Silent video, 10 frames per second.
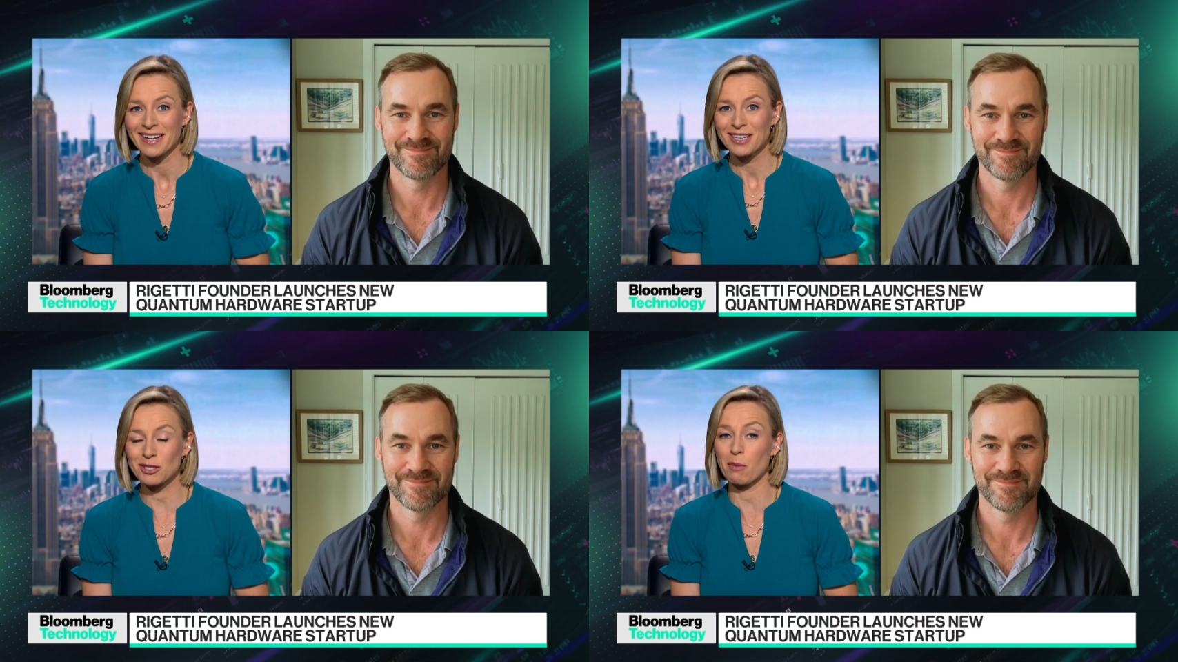
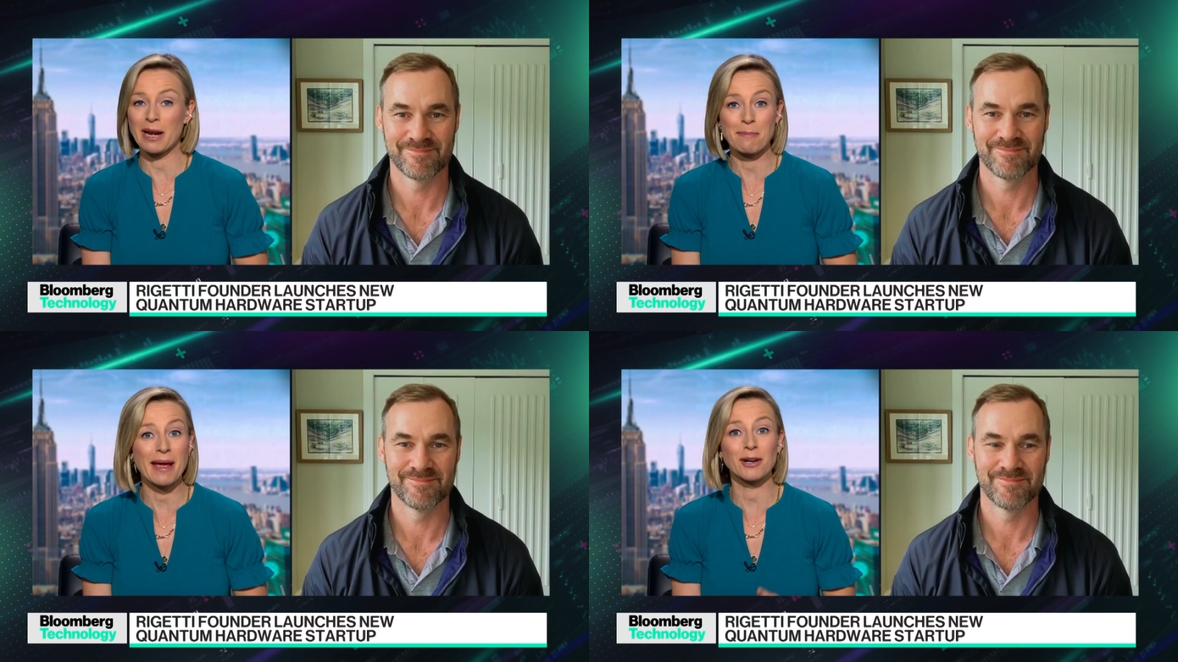Speaker 1: some
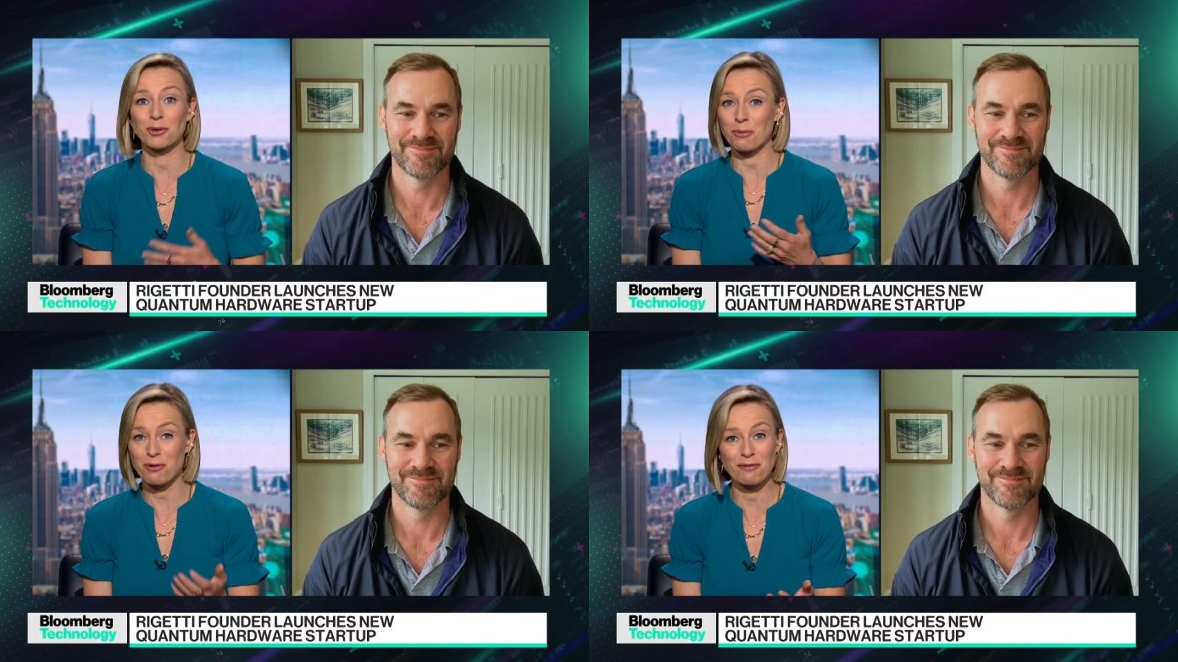money made on
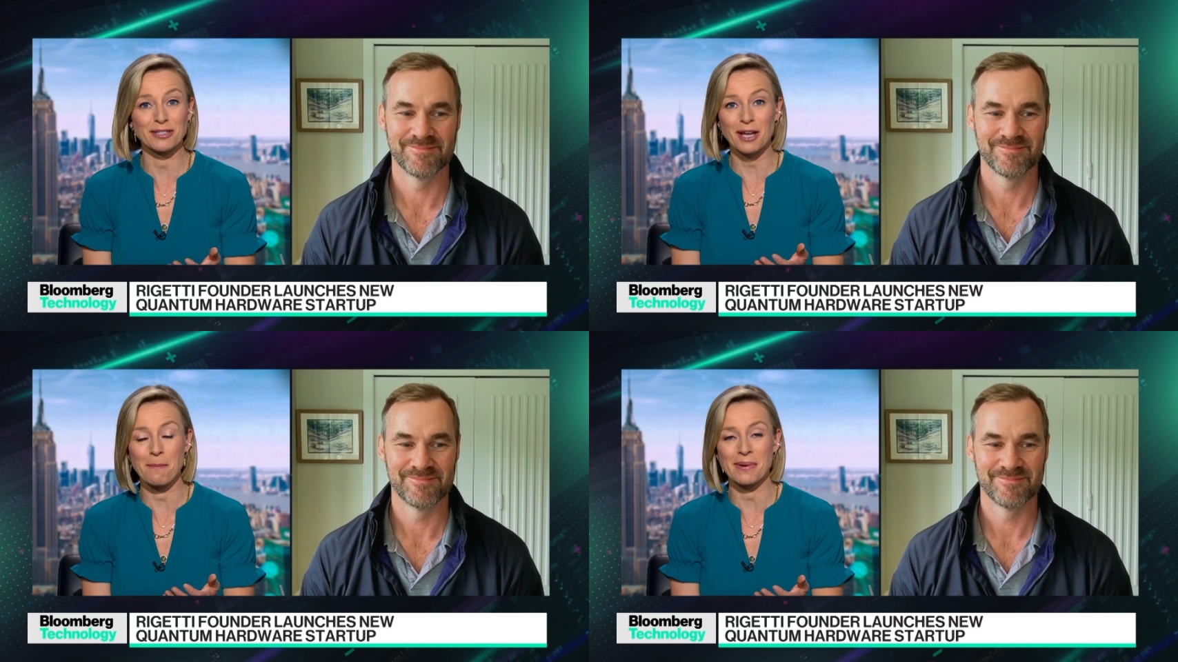your previous
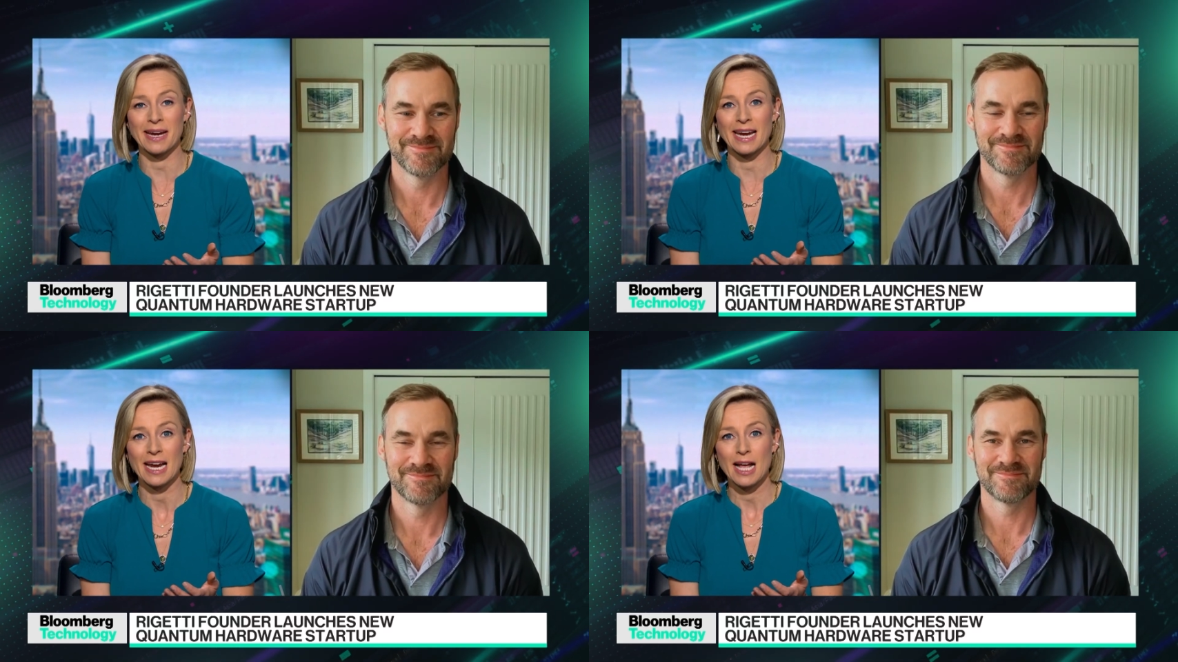
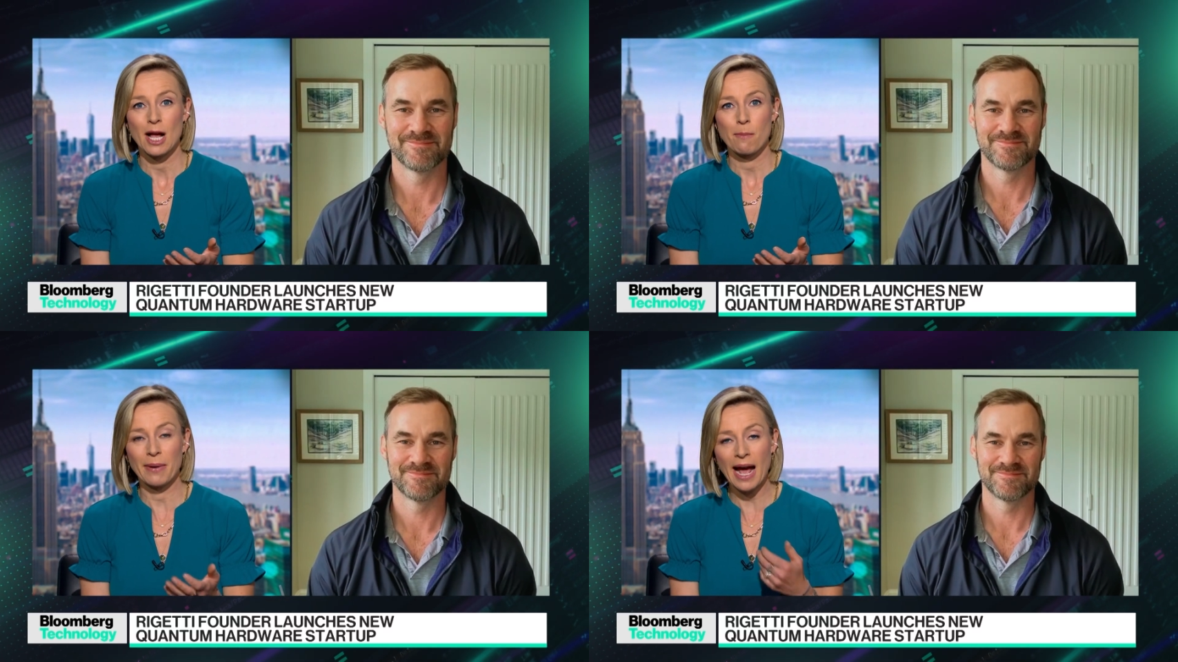company,
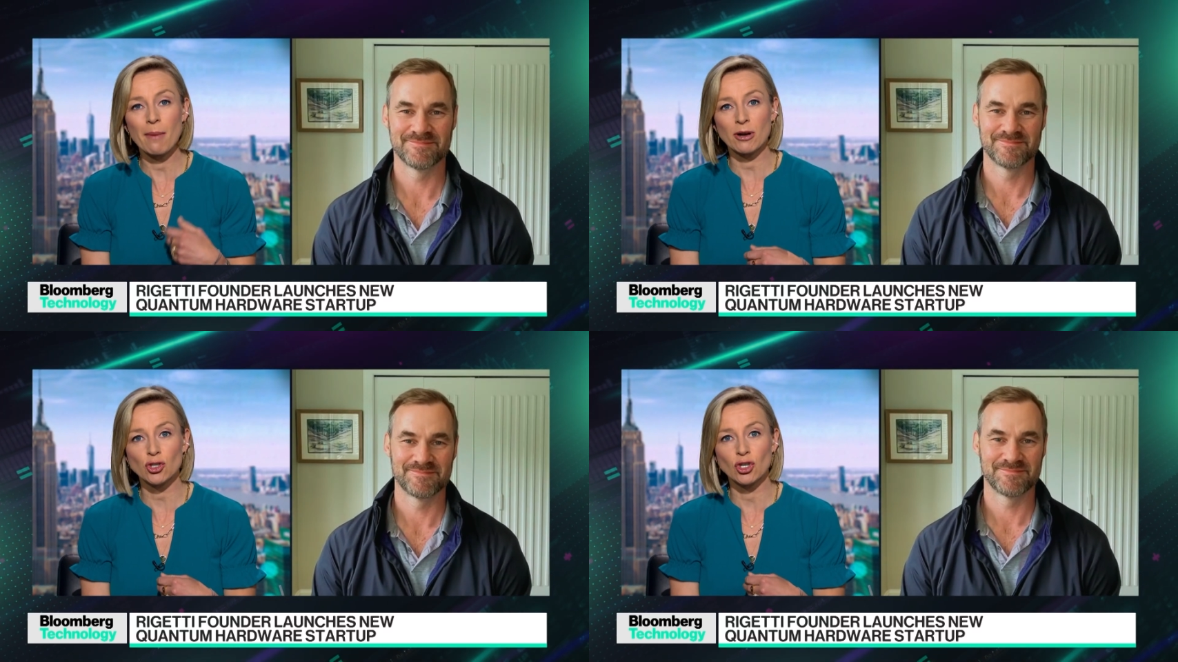but how
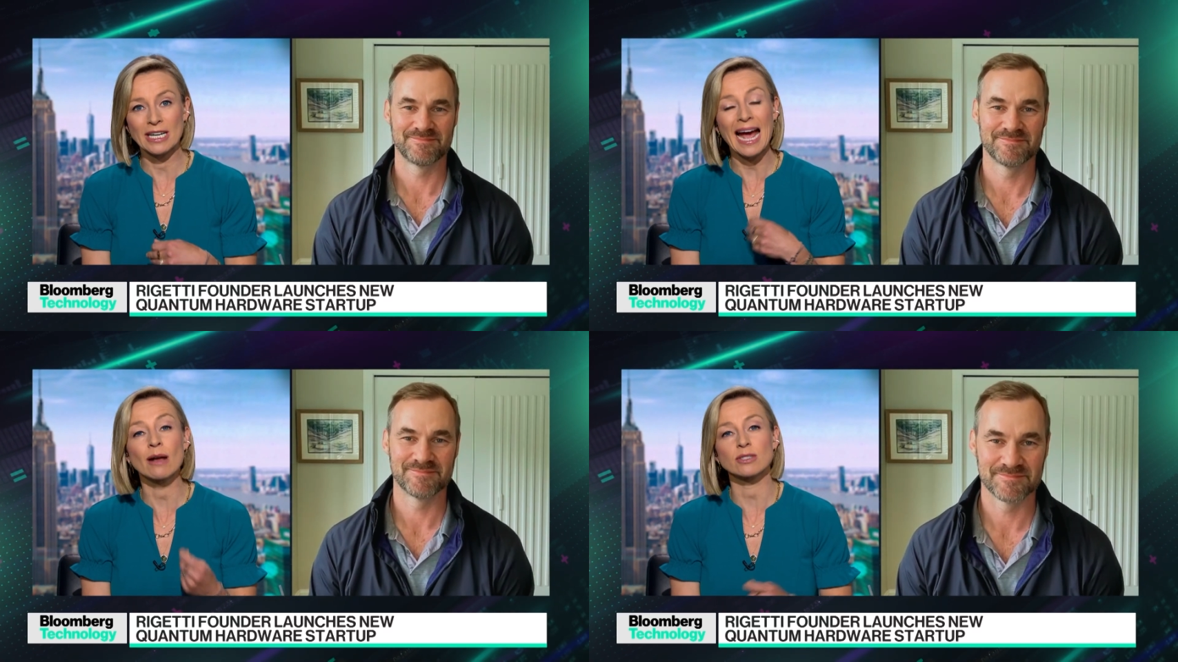much do you
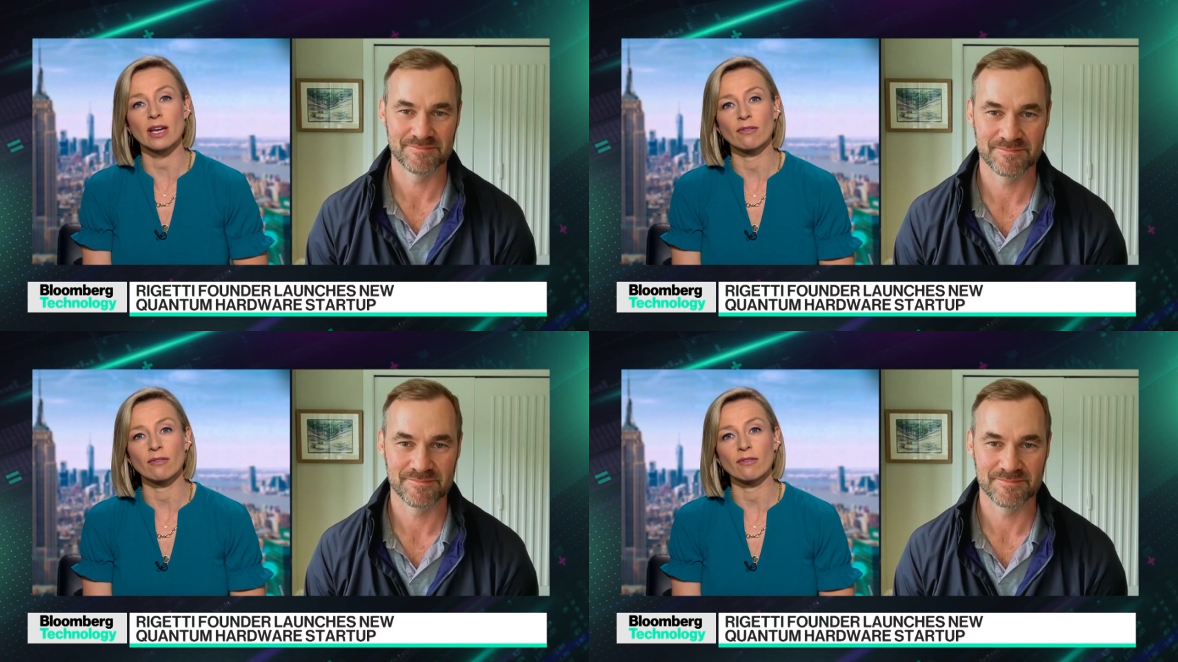need outside